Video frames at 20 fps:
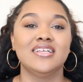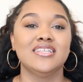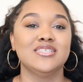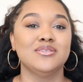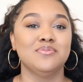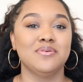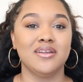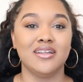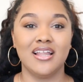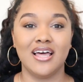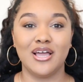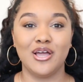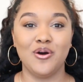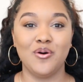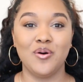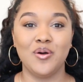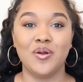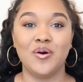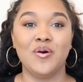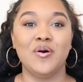It's been a lot
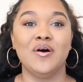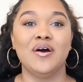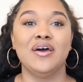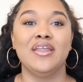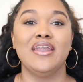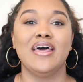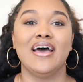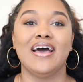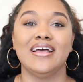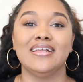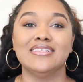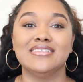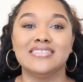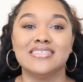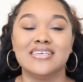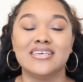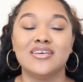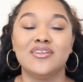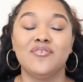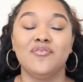going on. I
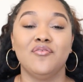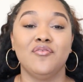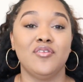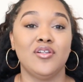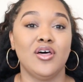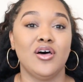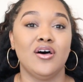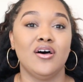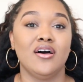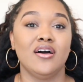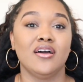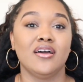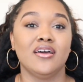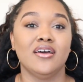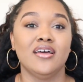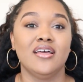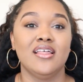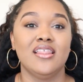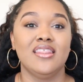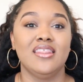did
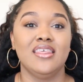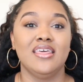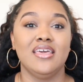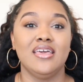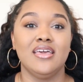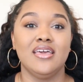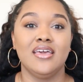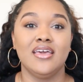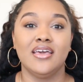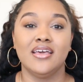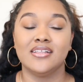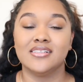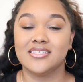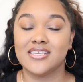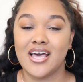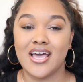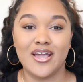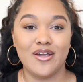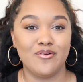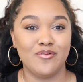vlog the
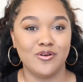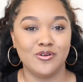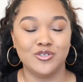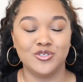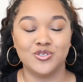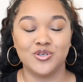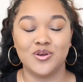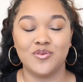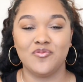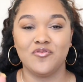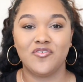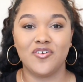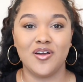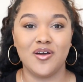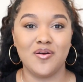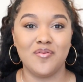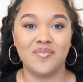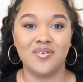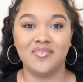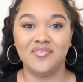entire road trip
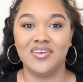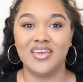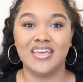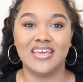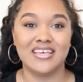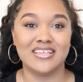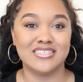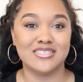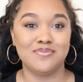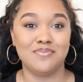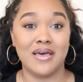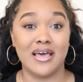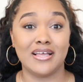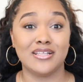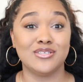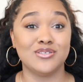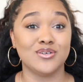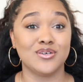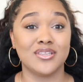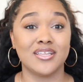from Vegas
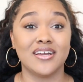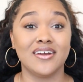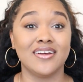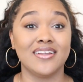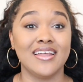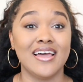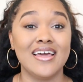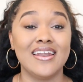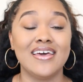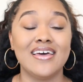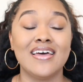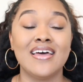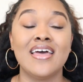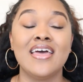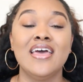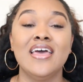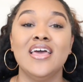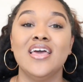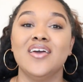back to North Carolina.